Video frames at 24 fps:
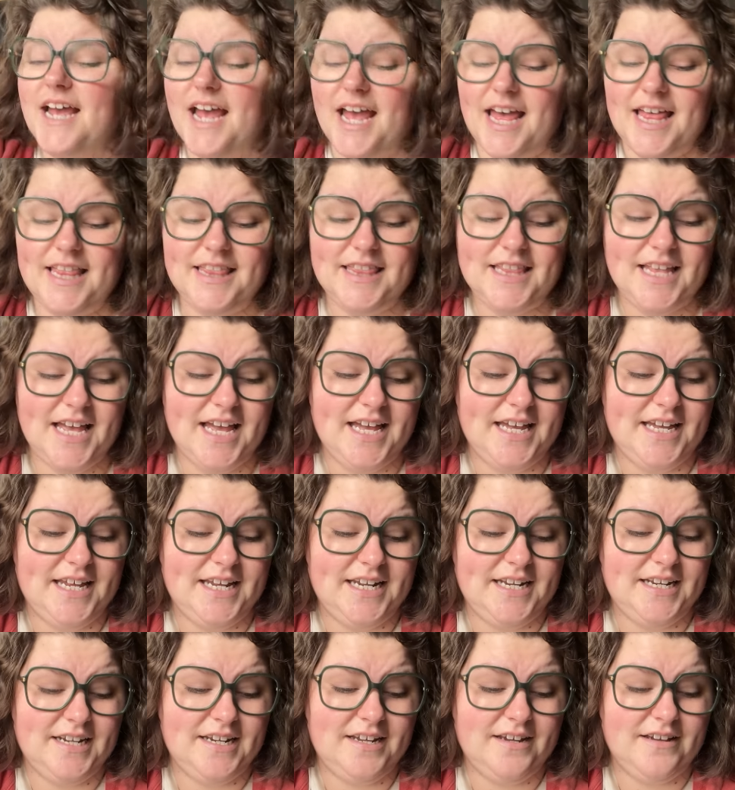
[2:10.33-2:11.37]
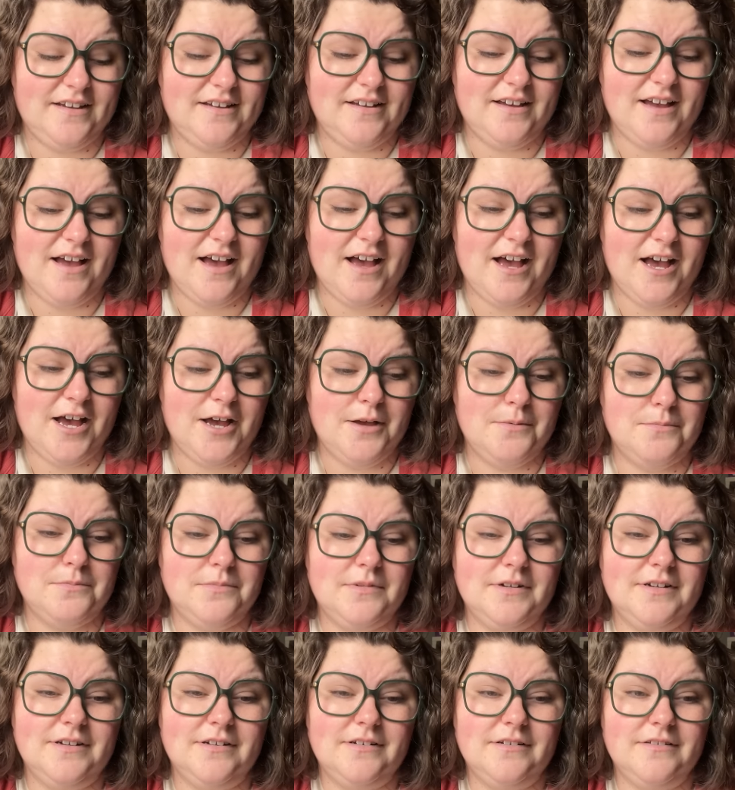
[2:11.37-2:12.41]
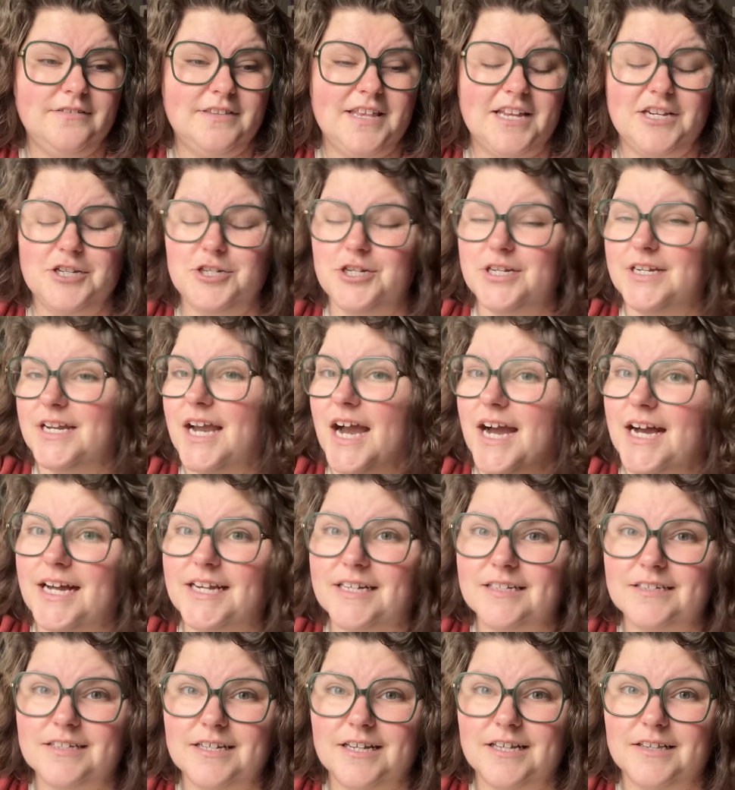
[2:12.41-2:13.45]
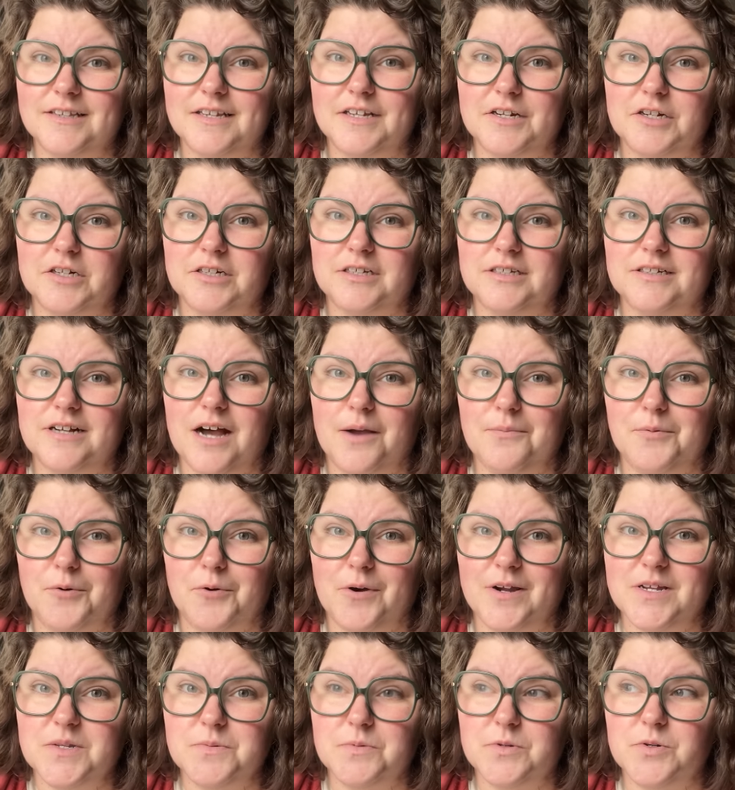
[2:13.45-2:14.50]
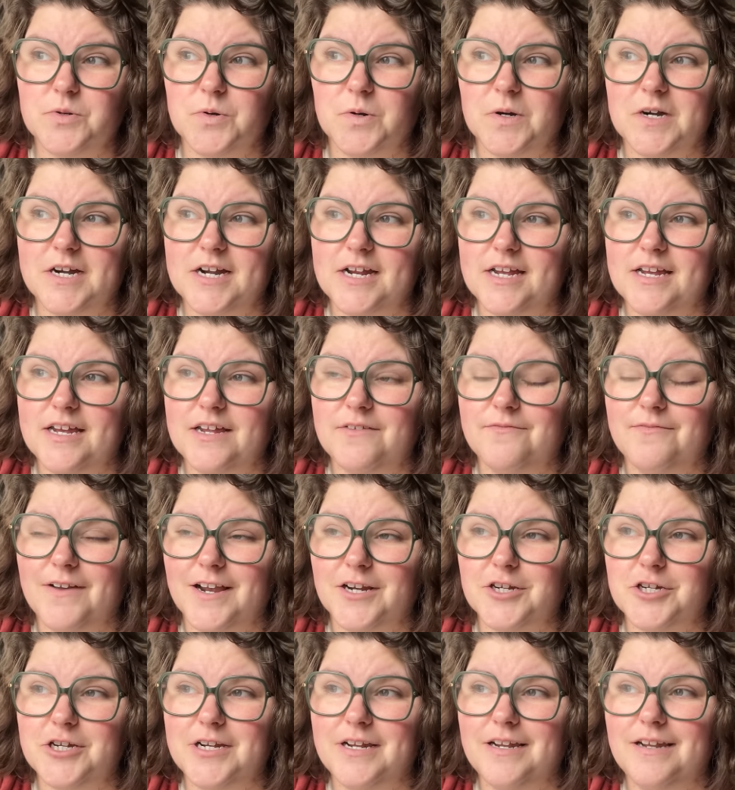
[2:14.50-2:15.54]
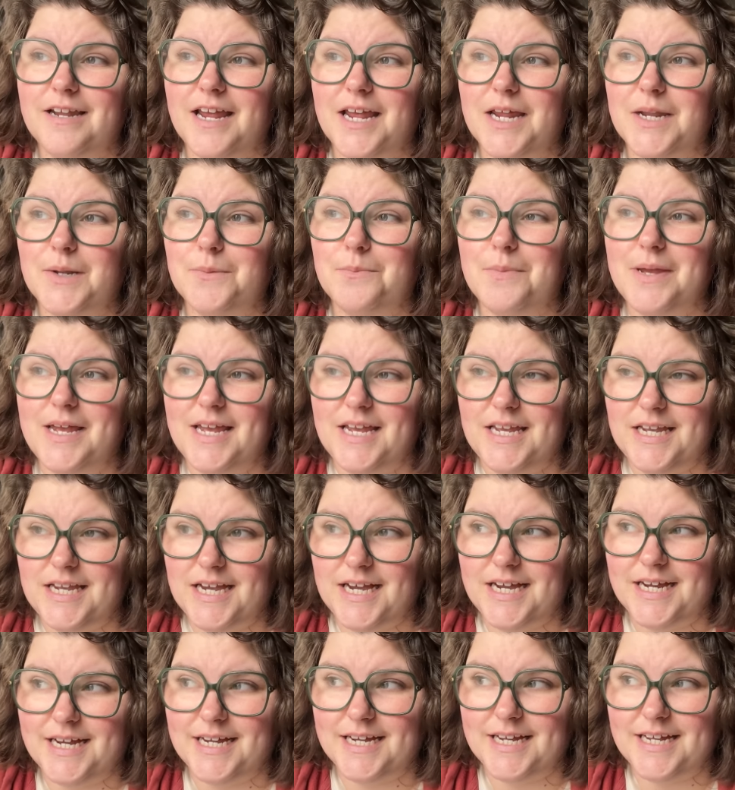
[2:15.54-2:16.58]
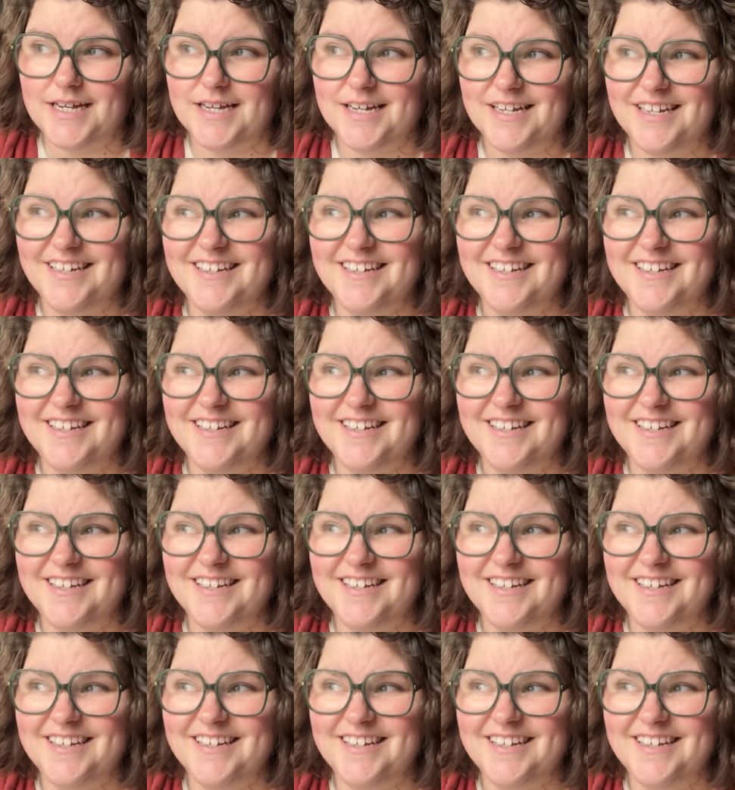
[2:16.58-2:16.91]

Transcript: And then um, then she got a little upper respiratory infection and pink eye.